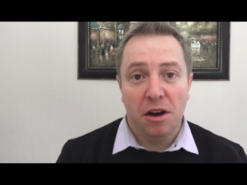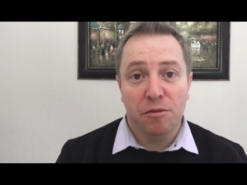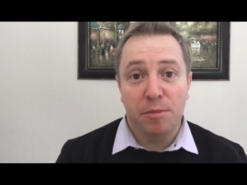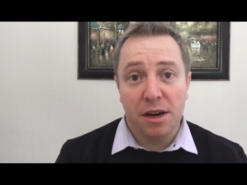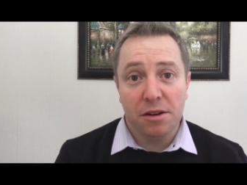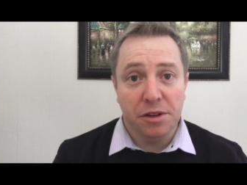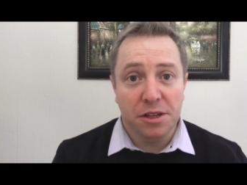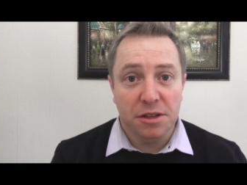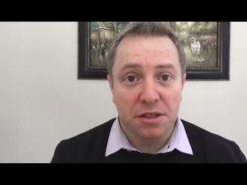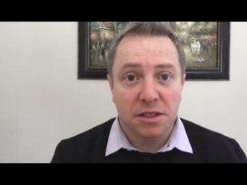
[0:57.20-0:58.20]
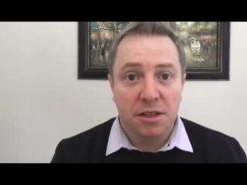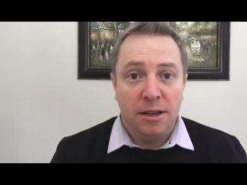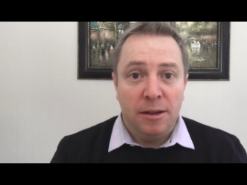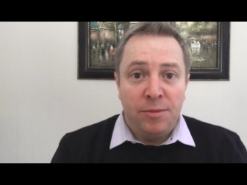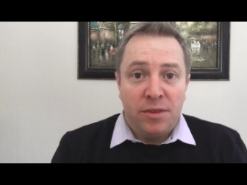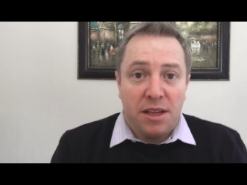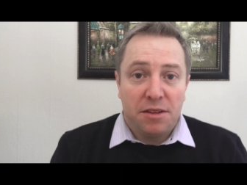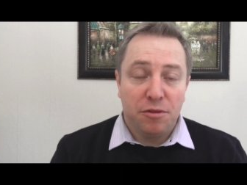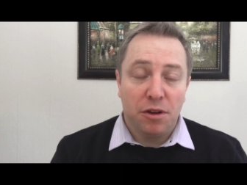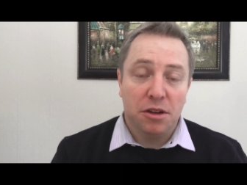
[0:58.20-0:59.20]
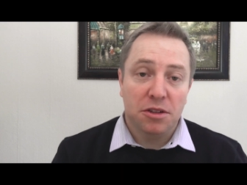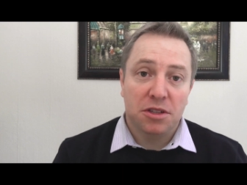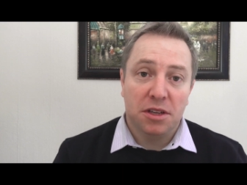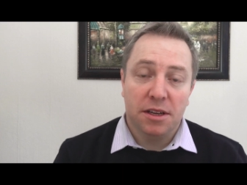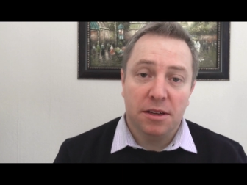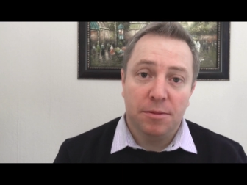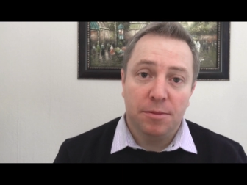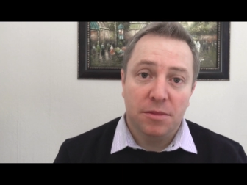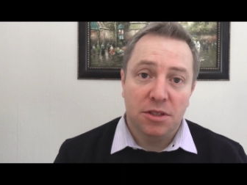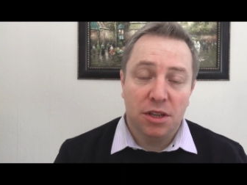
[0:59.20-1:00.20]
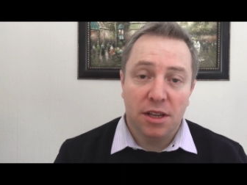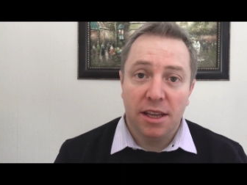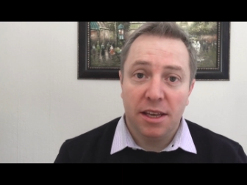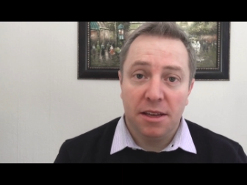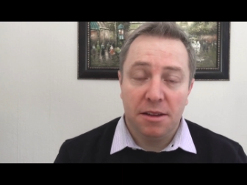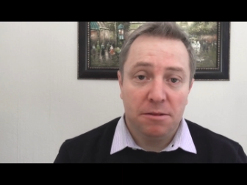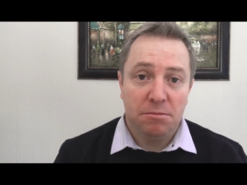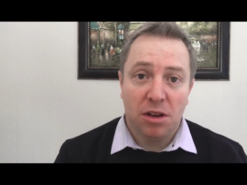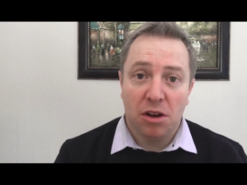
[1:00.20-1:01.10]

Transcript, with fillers: of better returns. That follows um, certainly the